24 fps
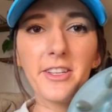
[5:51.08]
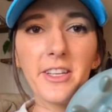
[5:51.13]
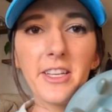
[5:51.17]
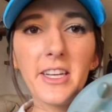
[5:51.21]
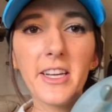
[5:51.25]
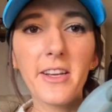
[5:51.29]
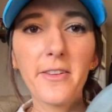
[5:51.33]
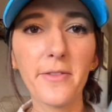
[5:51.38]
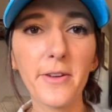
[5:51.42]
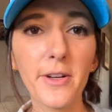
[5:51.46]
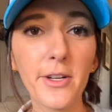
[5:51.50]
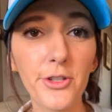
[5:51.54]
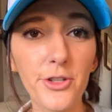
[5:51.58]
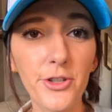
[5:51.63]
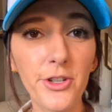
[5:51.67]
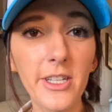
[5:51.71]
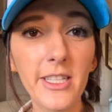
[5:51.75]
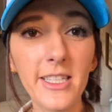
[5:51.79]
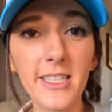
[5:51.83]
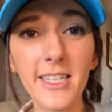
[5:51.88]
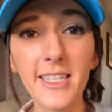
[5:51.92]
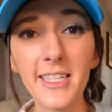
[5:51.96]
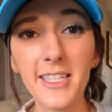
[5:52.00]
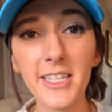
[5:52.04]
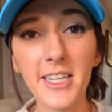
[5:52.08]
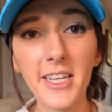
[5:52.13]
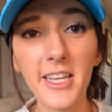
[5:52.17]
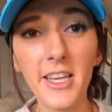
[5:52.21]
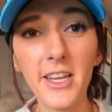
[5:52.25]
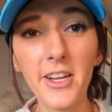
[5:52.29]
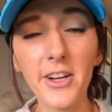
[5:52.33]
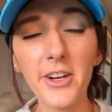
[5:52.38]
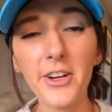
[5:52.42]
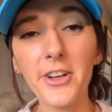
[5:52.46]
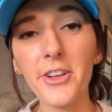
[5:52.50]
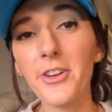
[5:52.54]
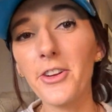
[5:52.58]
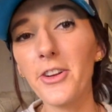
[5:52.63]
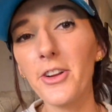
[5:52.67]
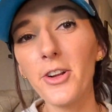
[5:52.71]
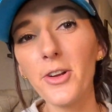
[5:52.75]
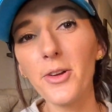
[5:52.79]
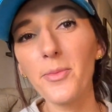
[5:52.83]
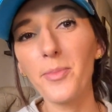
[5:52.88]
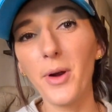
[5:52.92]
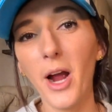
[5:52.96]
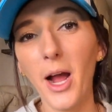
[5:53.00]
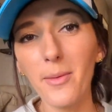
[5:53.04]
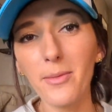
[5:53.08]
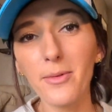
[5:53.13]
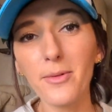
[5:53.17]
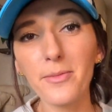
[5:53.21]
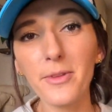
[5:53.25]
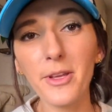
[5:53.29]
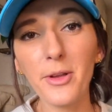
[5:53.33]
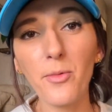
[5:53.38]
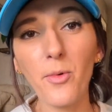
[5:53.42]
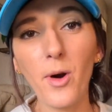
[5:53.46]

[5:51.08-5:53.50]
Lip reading: different treats into here, you're gonna probably